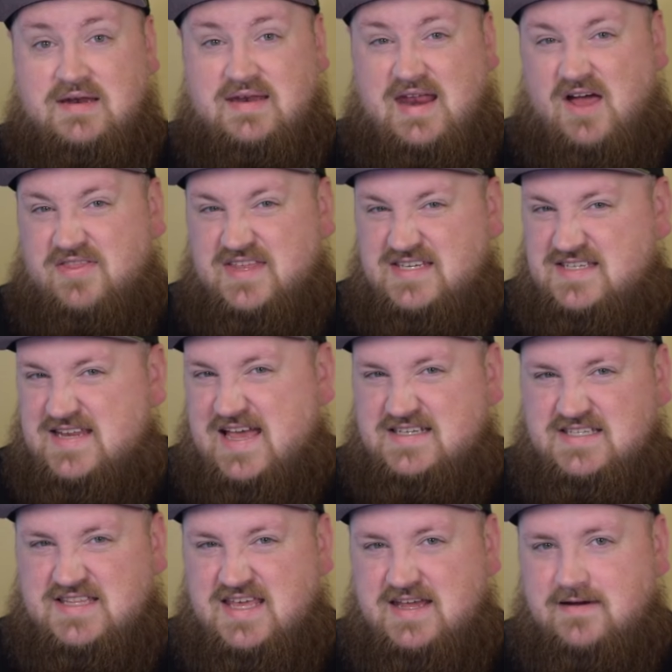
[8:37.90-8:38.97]
Now this
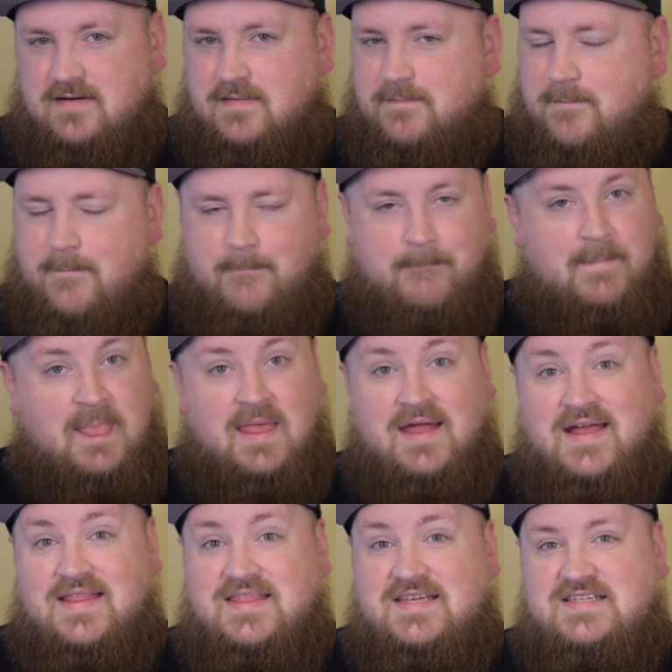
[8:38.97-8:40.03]
next thing,
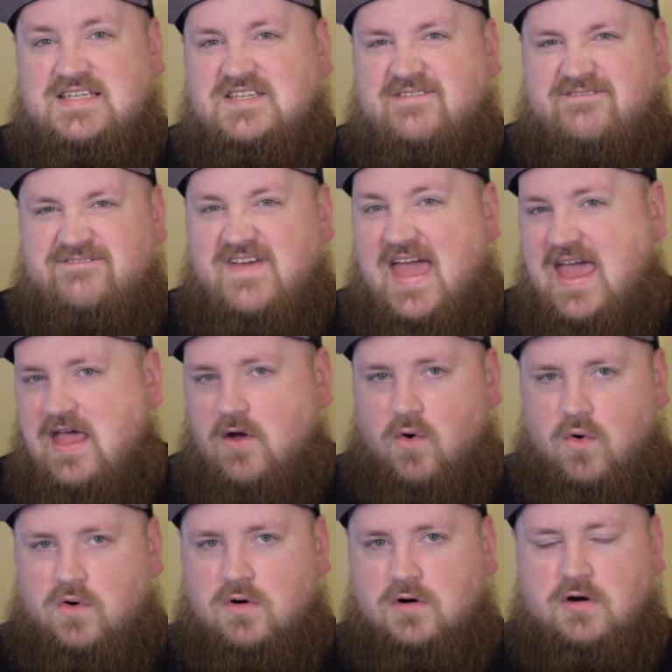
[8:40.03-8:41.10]
this is Fey
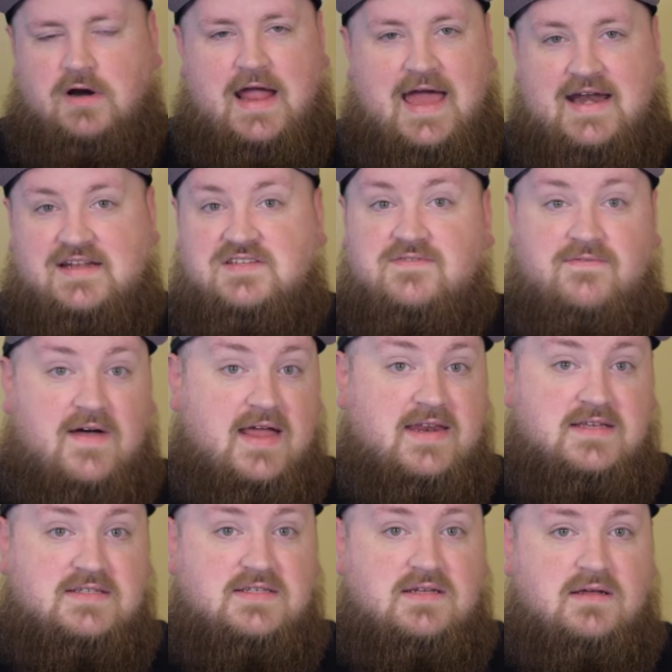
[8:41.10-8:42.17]
horror at its
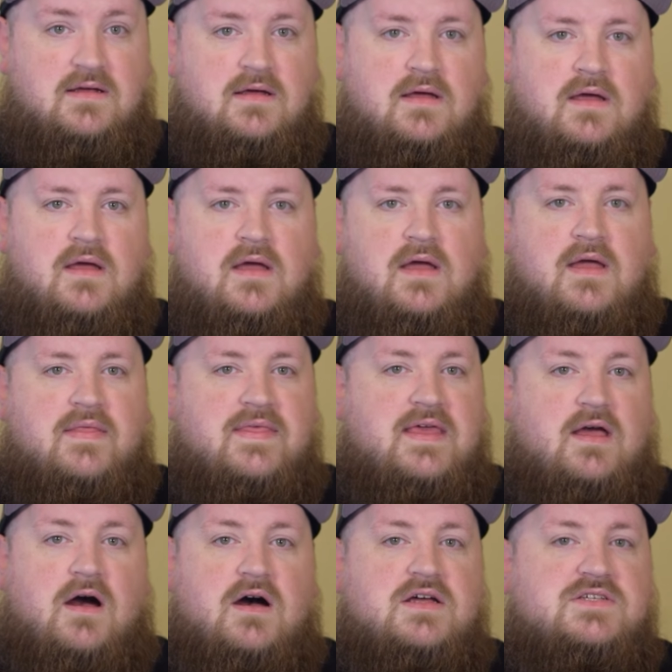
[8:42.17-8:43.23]
finest.
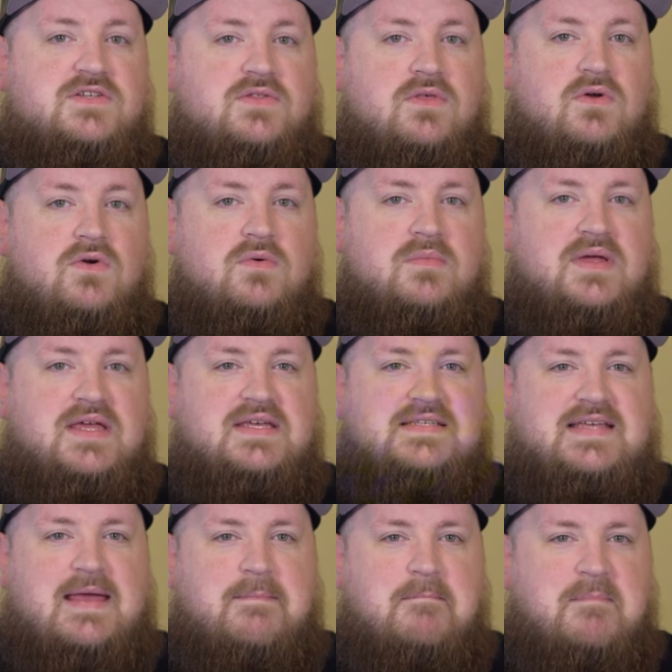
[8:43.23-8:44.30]
The Ozthoom is
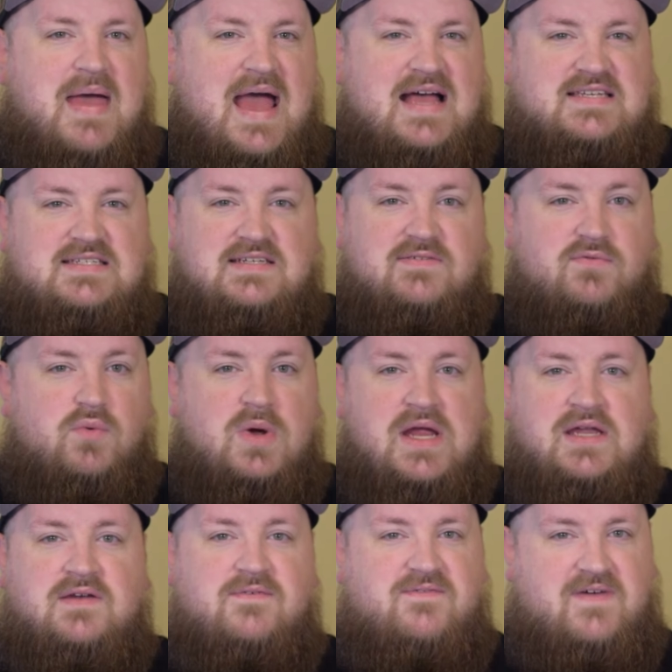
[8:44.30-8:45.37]
a massive
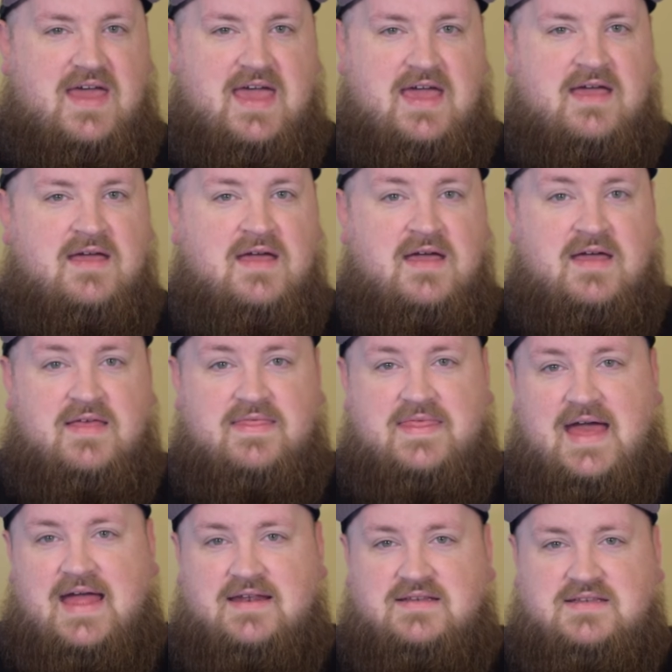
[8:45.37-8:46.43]
winged Fey
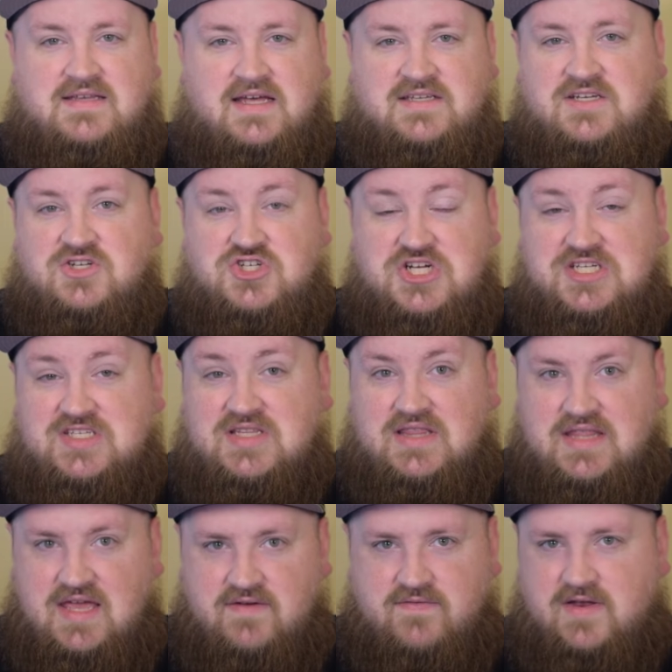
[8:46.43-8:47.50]
that doesn't just
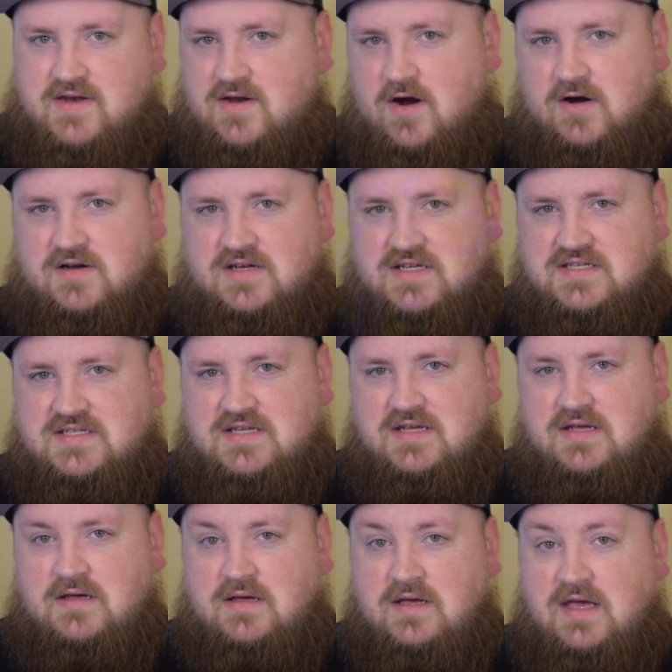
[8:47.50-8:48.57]
live in darkness,
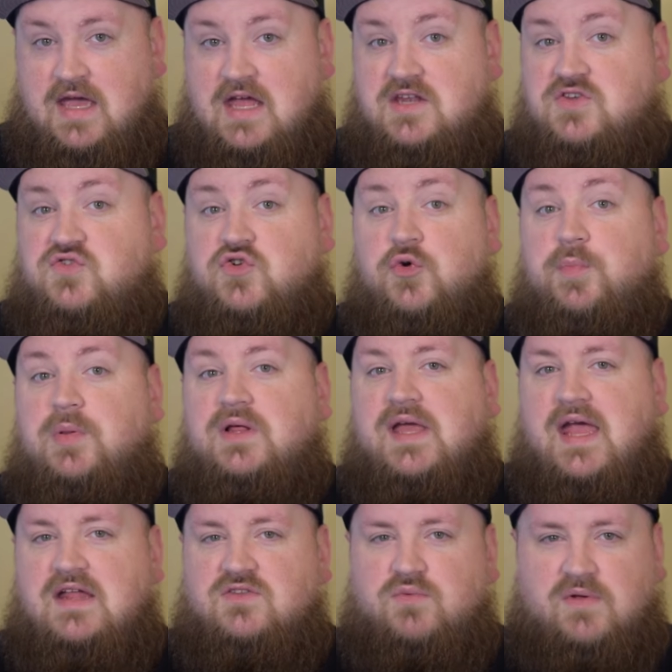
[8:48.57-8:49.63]
it
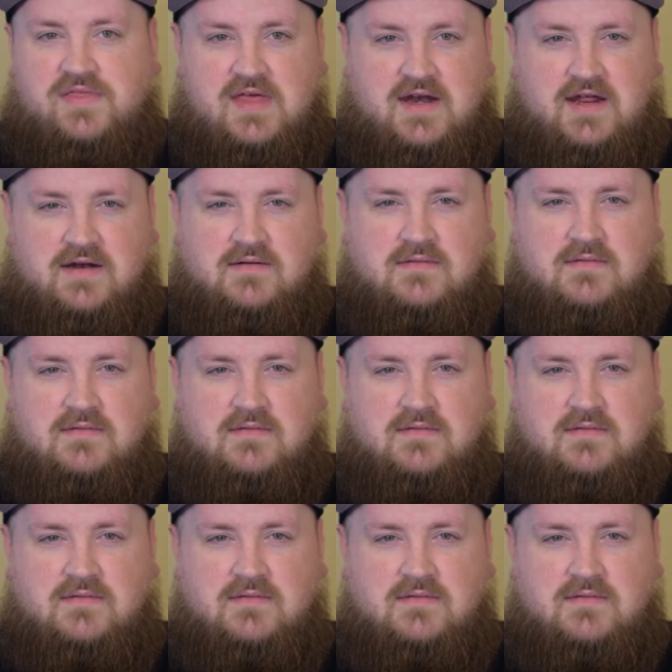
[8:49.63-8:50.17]
duplicates within it.